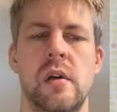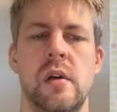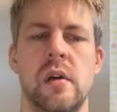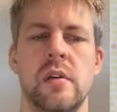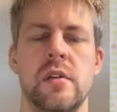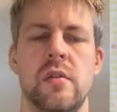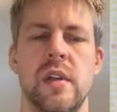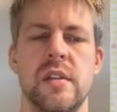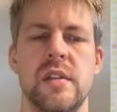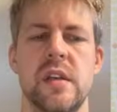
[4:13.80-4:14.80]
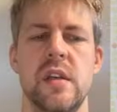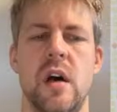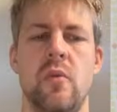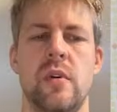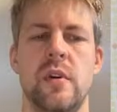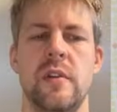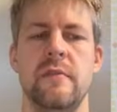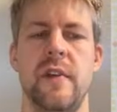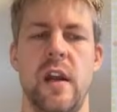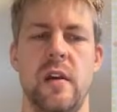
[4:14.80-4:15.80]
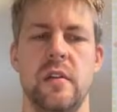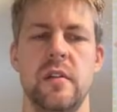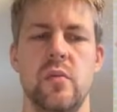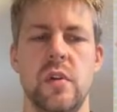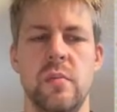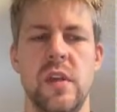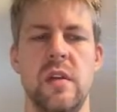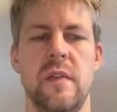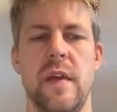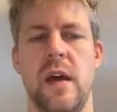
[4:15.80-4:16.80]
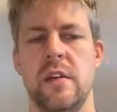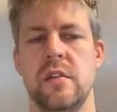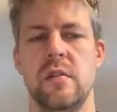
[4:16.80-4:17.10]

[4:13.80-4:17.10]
So let's say our invariant will be that